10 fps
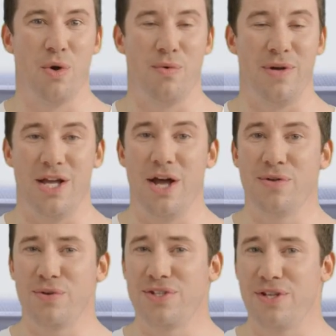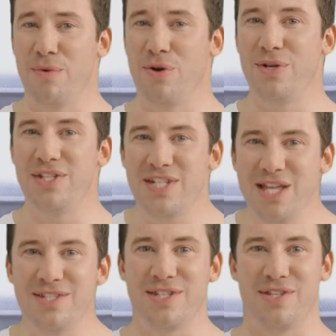only other similarly
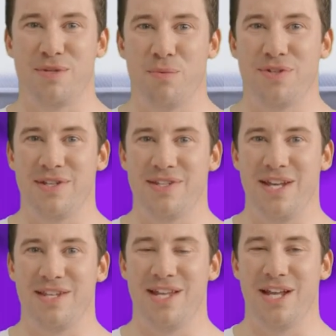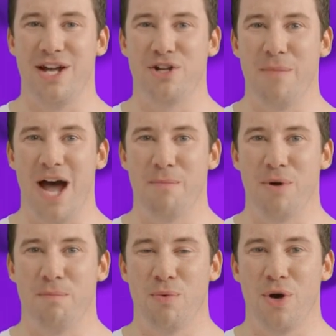sized system 16-inch
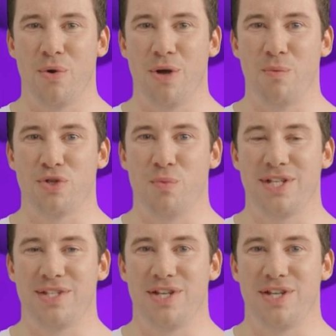MacBook Pro, which weighs a